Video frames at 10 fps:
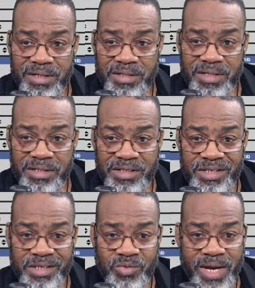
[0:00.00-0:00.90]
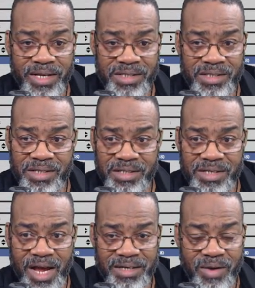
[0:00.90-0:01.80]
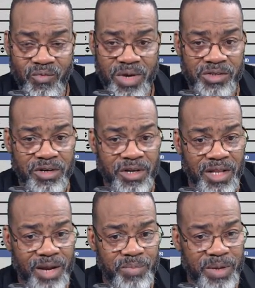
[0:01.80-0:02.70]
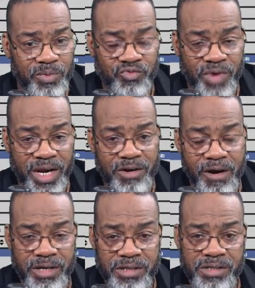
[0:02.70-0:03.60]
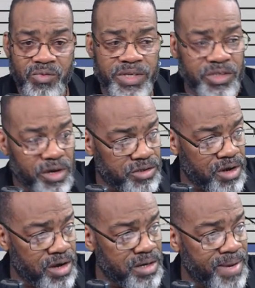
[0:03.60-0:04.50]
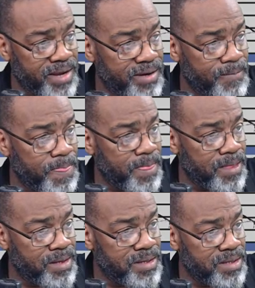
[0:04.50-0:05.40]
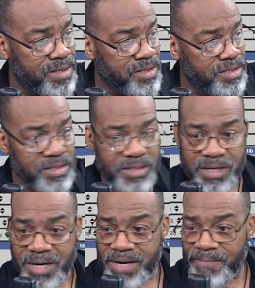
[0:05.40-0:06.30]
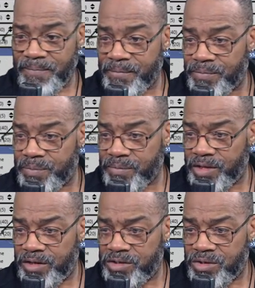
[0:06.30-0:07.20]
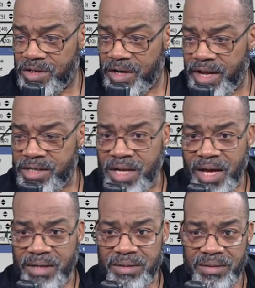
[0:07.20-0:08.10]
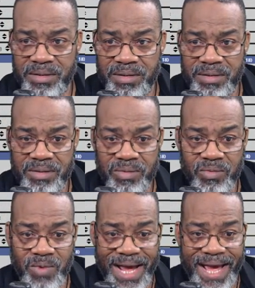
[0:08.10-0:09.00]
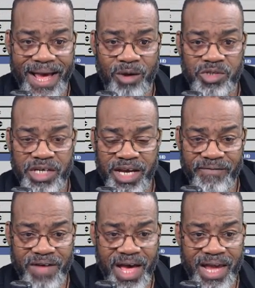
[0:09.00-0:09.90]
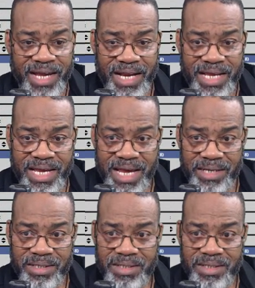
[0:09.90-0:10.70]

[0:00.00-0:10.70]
This is just why. This is a stock that wasn't on a lot of people's radar until we started talking about it. All right, let's go to the next stock. Wow, GFI got hit.